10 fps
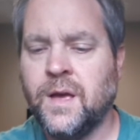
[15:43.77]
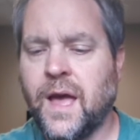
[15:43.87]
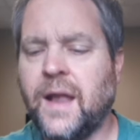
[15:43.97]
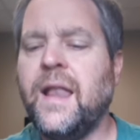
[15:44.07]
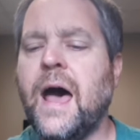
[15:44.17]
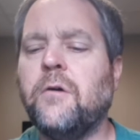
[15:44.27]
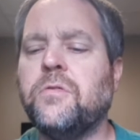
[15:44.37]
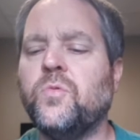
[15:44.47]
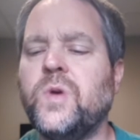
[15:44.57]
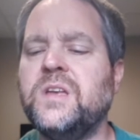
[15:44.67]
And now
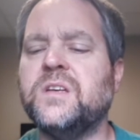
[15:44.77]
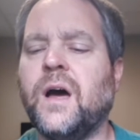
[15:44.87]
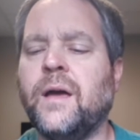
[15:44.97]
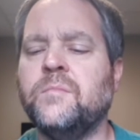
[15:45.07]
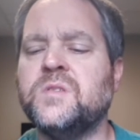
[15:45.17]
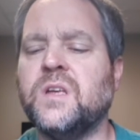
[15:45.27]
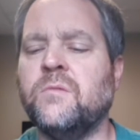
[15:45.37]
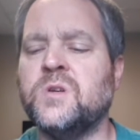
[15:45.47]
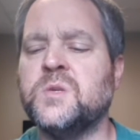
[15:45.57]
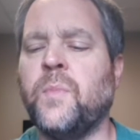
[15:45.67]
3 times in
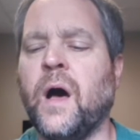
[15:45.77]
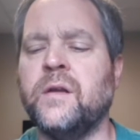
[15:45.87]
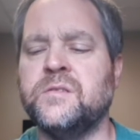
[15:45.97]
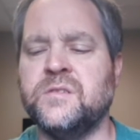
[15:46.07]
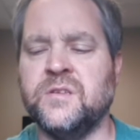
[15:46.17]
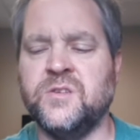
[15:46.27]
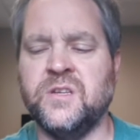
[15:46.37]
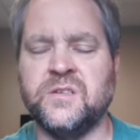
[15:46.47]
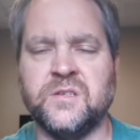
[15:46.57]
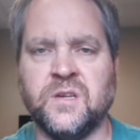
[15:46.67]
response to
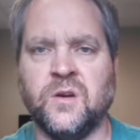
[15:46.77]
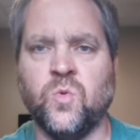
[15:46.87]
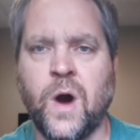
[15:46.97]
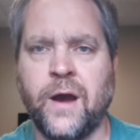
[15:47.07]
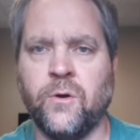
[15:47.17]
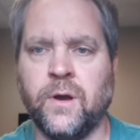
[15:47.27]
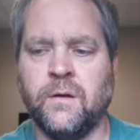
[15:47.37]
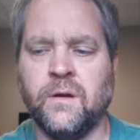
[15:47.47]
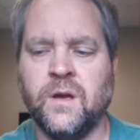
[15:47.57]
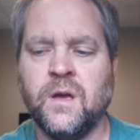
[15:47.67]
Jesus' inquiry,
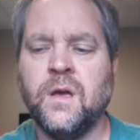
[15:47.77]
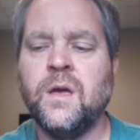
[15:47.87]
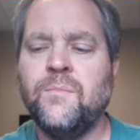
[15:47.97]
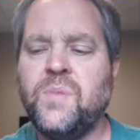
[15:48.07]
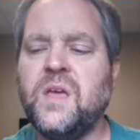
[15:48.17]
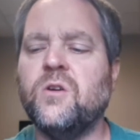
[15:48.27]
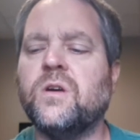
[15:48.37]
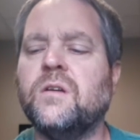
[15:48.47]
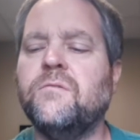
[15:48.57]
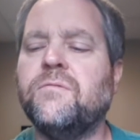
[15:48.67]
Peter
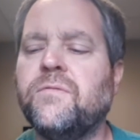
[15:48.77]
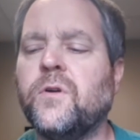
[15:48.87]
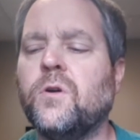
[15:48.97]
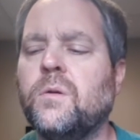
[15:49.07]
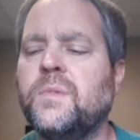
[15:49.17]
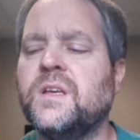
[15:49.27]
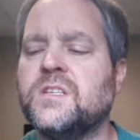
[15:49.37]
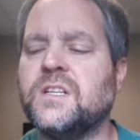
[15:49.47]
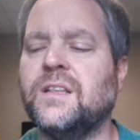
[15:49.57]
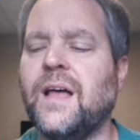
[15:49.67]
confirmed
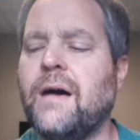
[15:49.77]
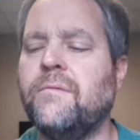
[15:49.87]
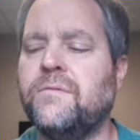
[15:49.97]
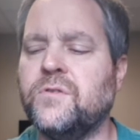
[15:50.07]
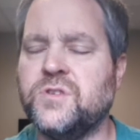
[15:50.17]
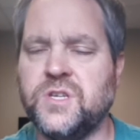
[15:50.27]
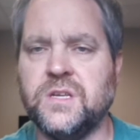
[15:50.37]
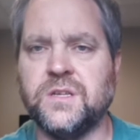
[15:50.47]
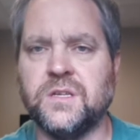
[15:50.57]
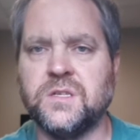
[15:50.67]
his love for
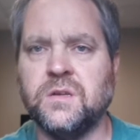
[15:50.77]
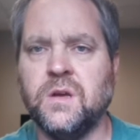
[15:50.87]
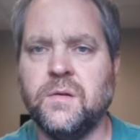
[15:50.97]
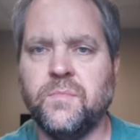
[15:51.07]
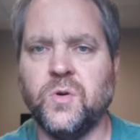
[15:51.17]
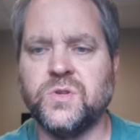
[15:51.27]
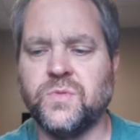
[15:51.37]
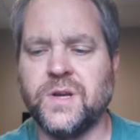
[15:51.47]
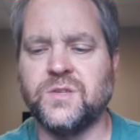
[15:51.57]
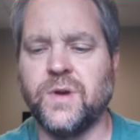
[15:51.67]
Jesus
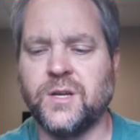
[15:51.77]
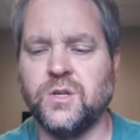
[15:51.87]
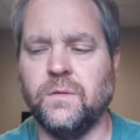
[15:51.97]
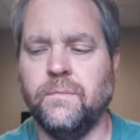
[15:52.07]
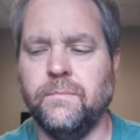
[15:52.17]
post-resurrection,